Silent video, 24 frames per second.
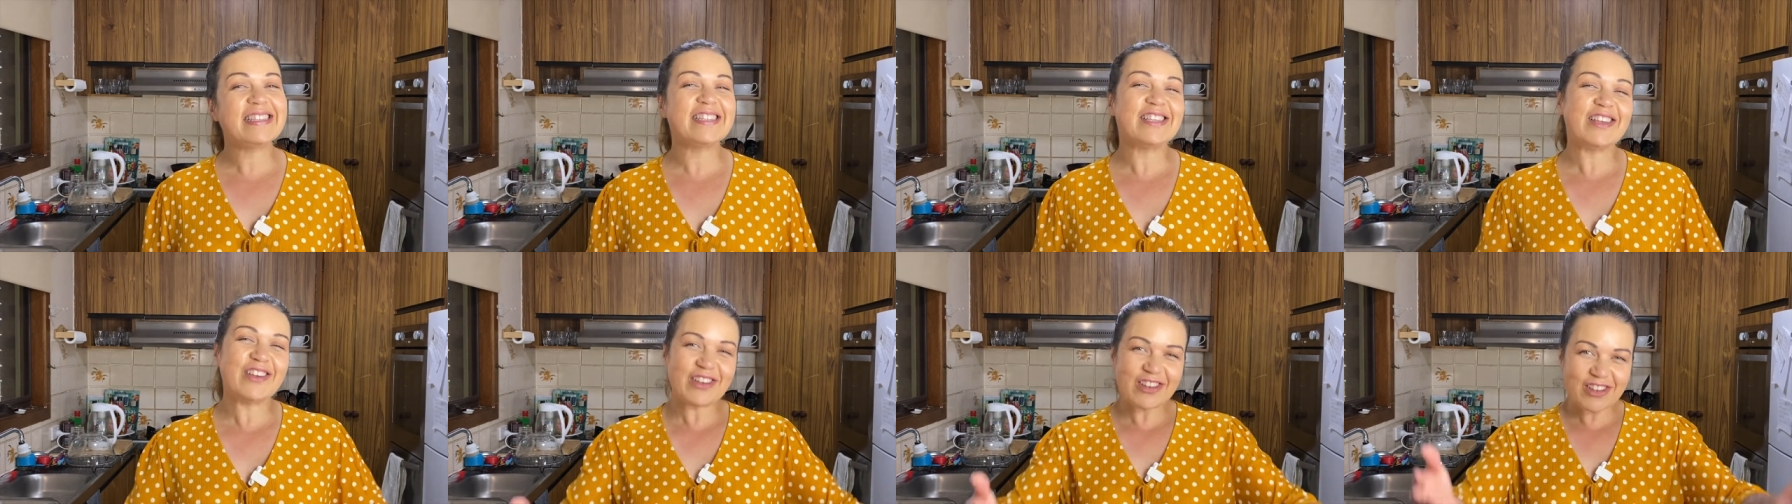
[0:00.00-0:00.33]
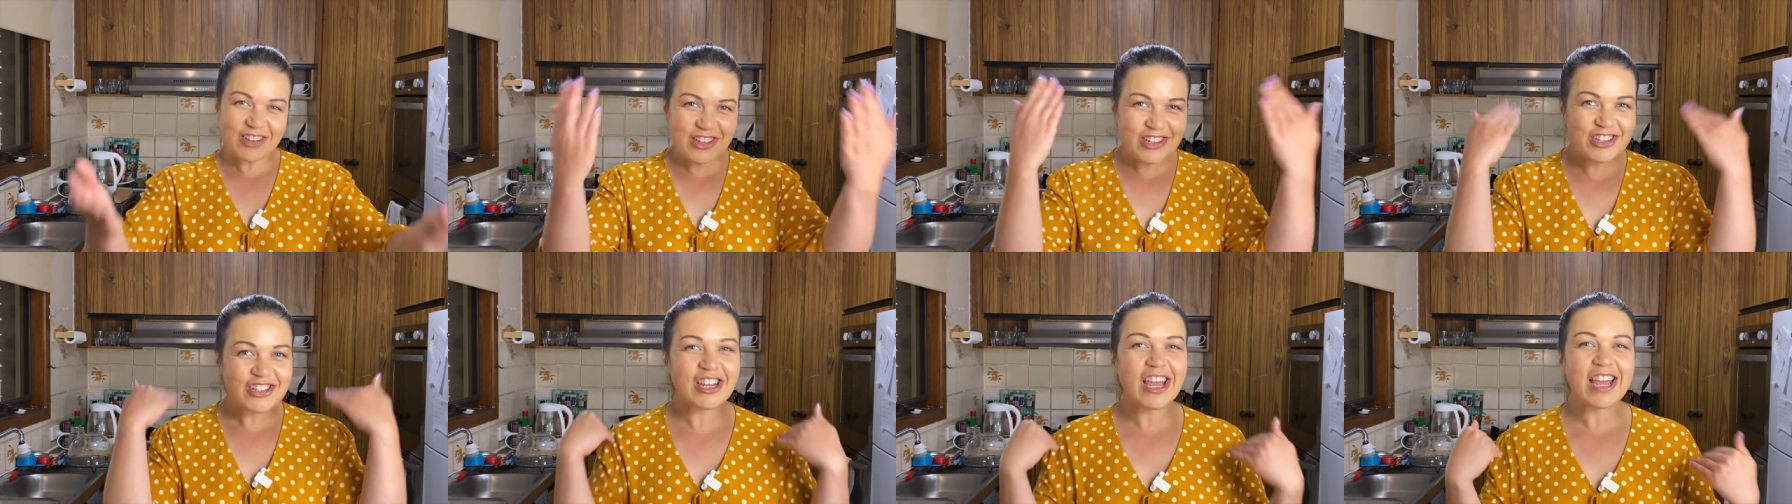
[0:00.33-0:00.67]
So
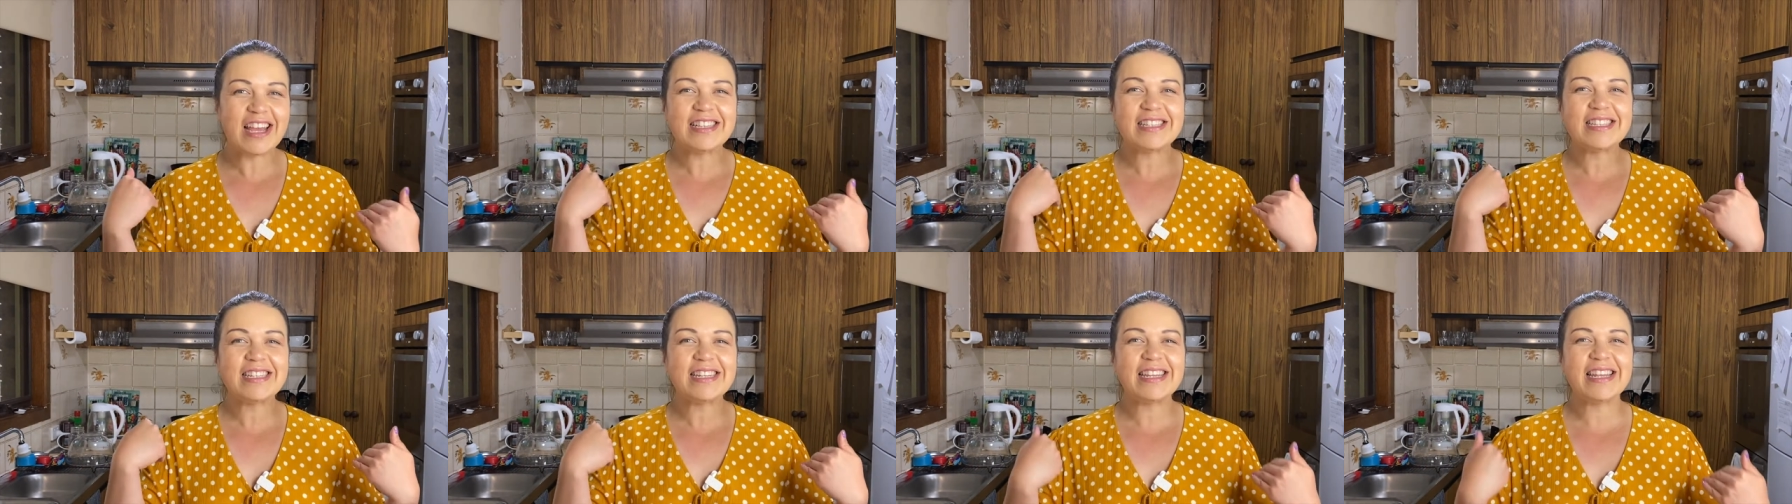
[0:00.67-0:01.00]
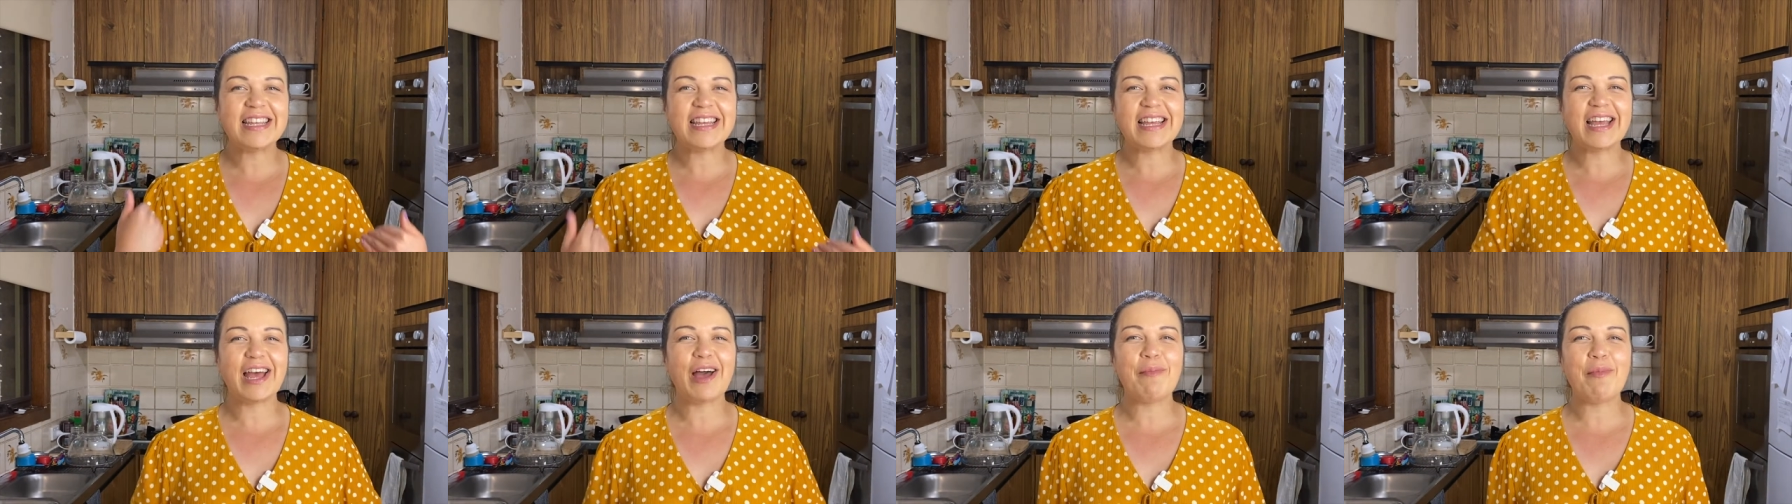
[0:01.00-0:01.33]
Jason,
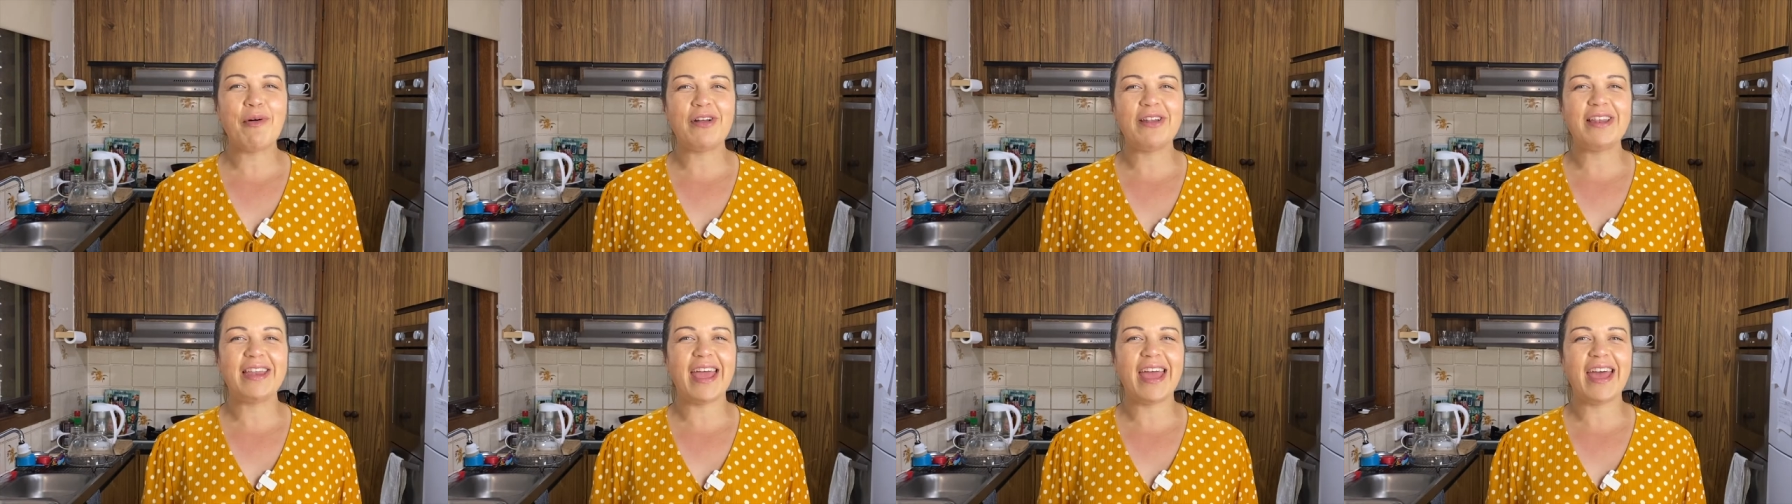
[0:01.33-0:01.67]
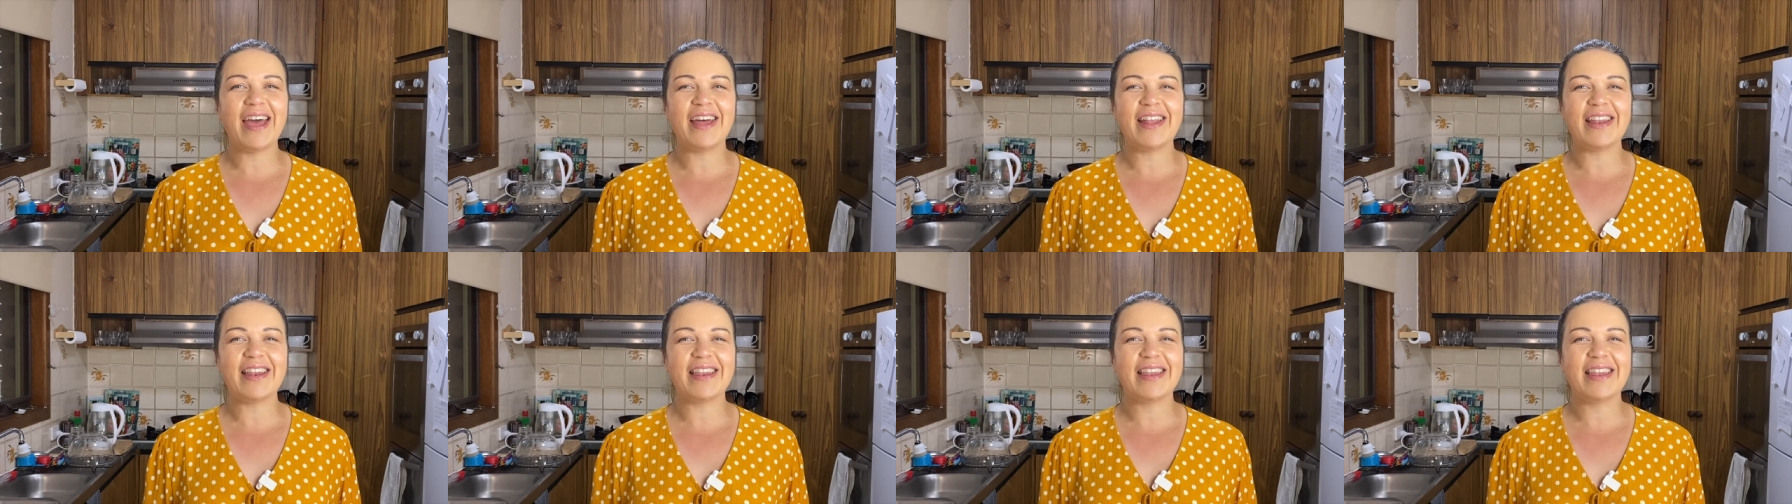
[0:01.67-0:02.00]
come on
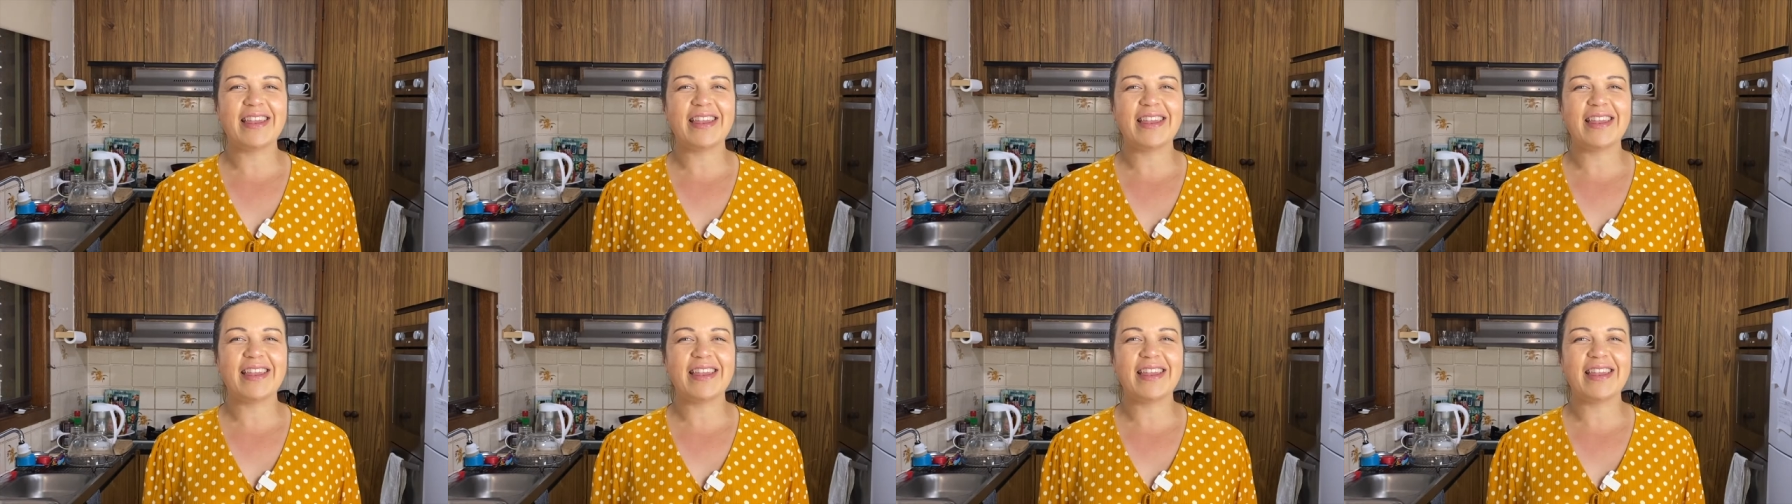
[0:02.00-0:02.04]
down.